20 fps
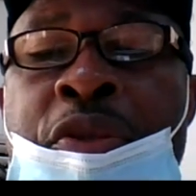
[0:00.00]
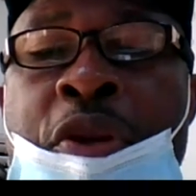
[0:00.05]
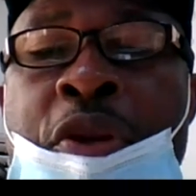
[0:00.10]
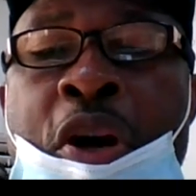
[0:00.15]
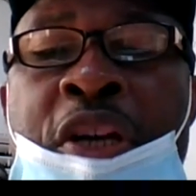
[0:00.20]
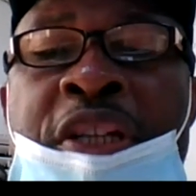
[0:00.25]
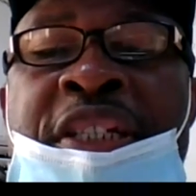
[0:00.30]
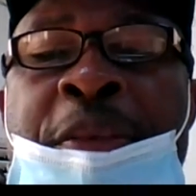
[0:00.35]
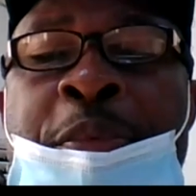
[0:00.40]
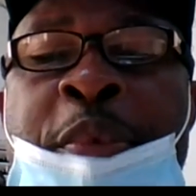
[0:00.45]

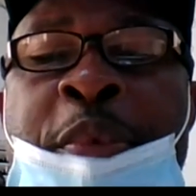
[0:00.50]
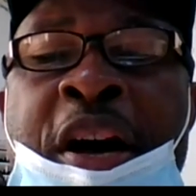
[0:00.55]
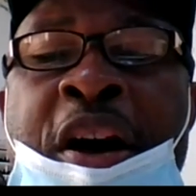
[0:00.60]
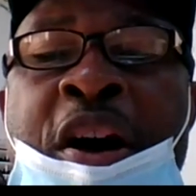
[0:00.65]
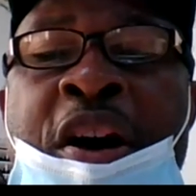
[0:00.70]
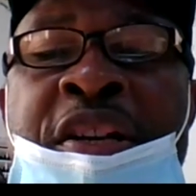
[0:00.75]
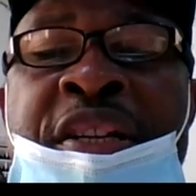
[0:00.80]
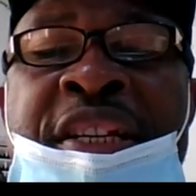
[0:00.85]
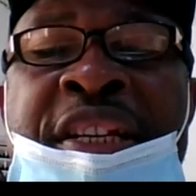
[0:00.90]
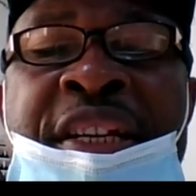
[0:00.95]
talked
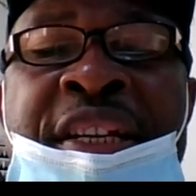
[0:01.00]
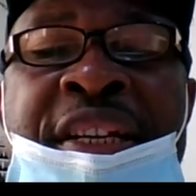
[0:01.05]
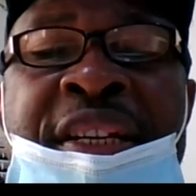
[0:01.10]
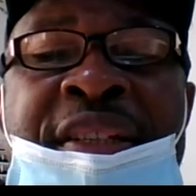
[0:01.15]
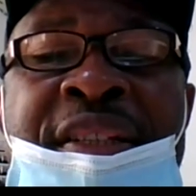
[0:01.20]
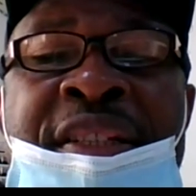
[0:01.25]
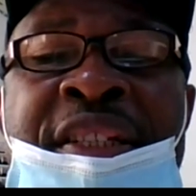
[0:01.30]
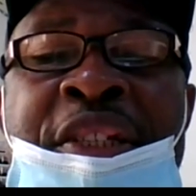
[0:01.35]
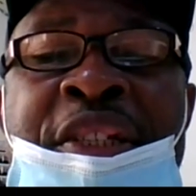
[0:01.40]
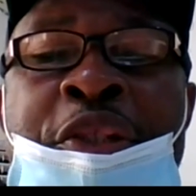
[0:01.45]
about the
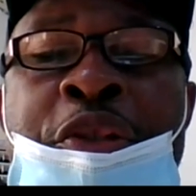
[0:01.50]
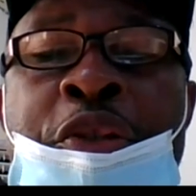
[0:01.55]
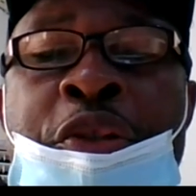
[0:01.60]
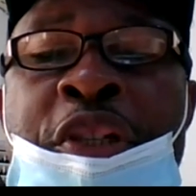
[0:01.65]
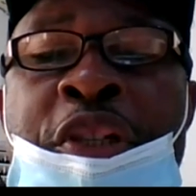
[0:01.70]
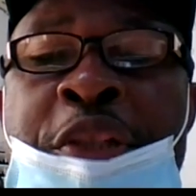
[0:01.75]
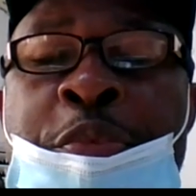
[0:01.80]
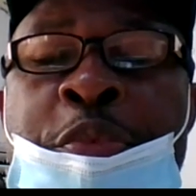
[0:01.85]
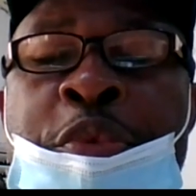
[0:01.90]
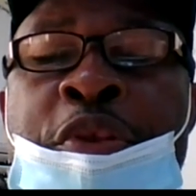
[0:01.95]

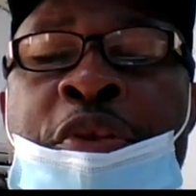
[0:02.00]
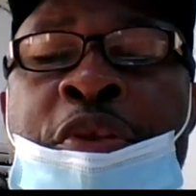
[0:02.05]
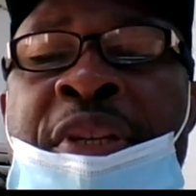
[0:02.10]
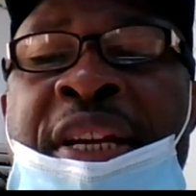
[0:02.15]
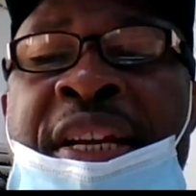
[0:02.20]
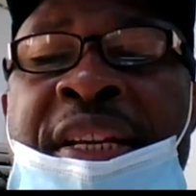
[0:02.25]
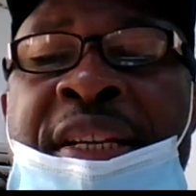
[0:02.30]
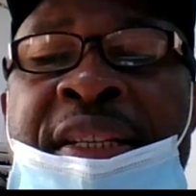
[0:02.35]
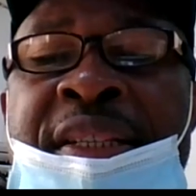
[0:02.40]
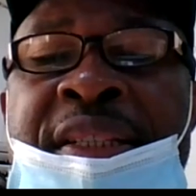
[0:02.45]

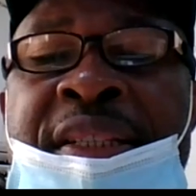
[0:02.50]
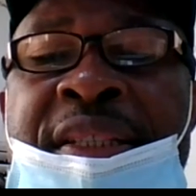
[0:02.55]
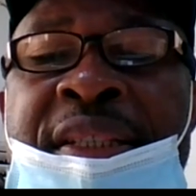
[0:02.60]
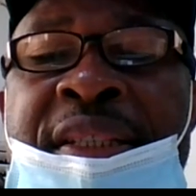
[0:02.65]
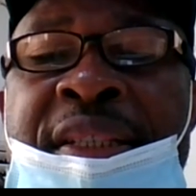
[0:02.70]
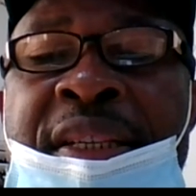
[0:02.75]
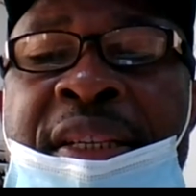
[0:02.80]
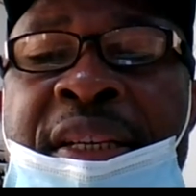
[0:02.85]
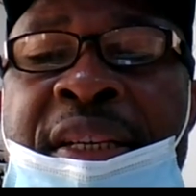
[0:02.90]
jurisprudence,